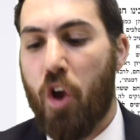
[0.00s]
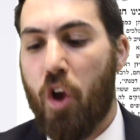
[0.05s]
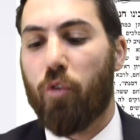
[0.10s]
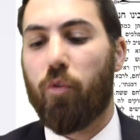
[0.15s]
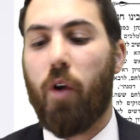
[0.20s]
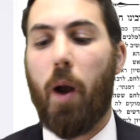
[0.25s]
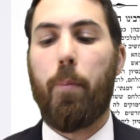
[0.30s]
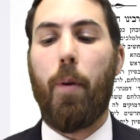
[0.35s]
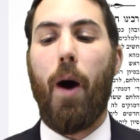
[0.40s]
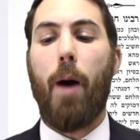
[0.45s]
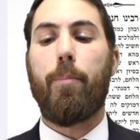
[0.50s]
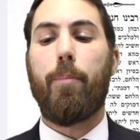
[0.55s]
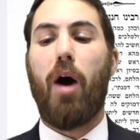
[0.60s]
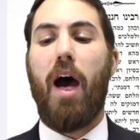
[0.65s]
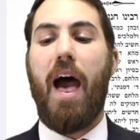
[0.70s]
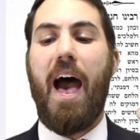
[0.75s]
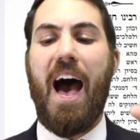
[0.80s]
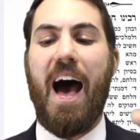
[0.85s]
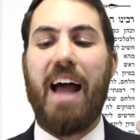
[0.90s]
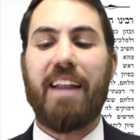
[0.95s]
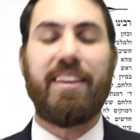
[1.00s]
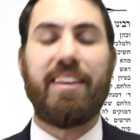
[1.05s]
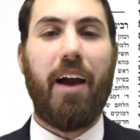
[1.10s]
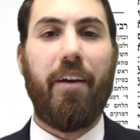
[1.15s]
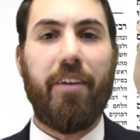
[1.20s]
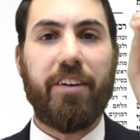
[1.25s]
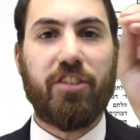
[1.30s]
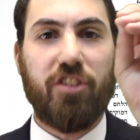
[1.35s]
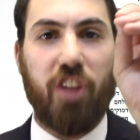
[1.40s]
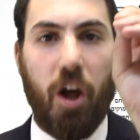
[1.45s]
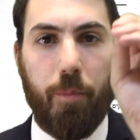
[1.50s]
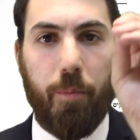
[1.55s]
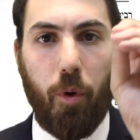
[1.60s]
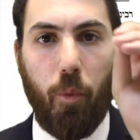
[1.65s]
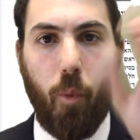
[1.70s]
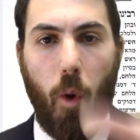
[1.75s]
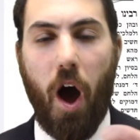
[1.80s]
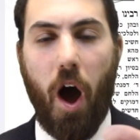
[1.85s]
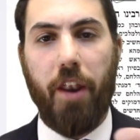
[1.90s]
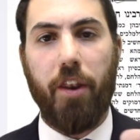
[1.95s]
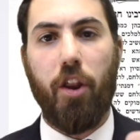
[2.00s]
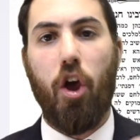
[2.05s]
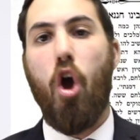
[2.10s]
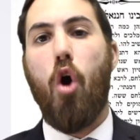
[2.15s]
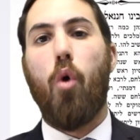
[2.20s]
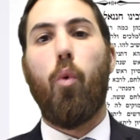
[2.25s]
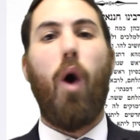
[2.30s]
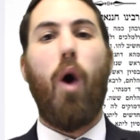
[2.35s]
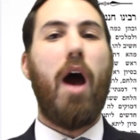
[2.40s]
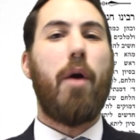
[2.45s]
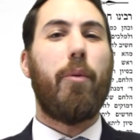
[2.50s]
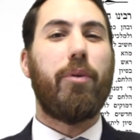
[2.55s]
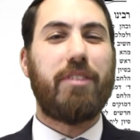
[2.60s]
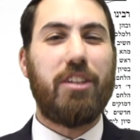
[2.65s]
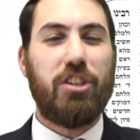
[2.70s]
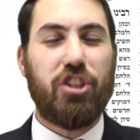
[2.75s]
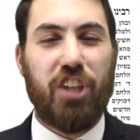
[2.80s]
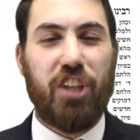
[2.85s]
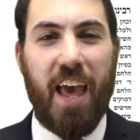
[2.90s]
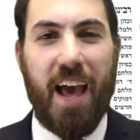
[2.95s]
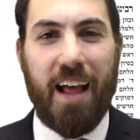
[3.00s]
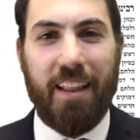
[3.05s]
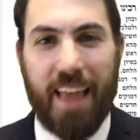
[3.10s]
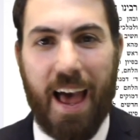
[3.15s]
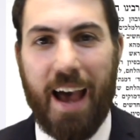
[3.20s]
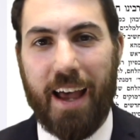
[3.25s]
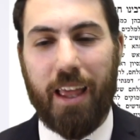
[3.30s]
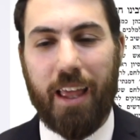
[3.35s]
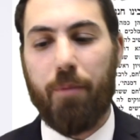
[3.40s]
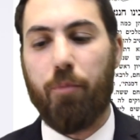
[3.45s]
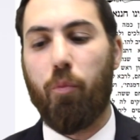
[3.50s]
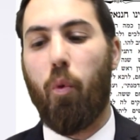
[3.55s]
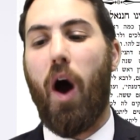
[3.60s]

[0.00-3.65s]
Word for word: Rav Papa had teretz number one. Why wasn't Shtei Alechem?